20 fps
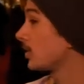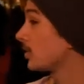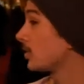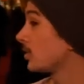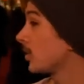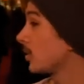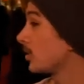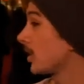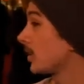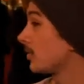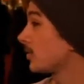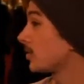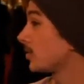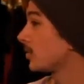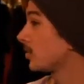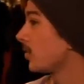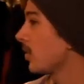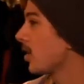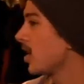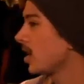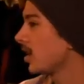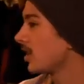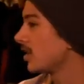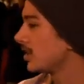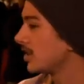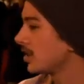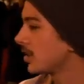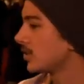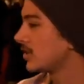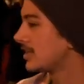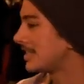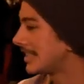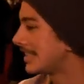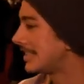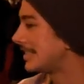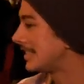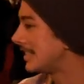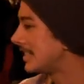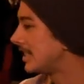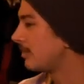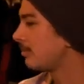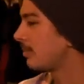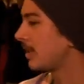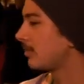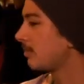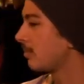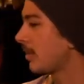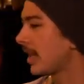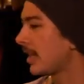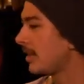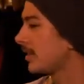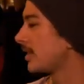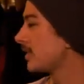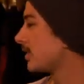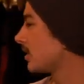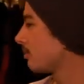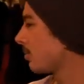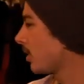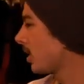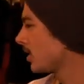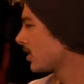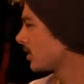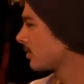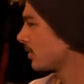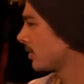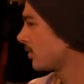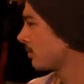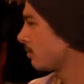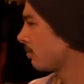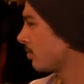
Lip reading: that you don't have to, dig deep, and that's impossible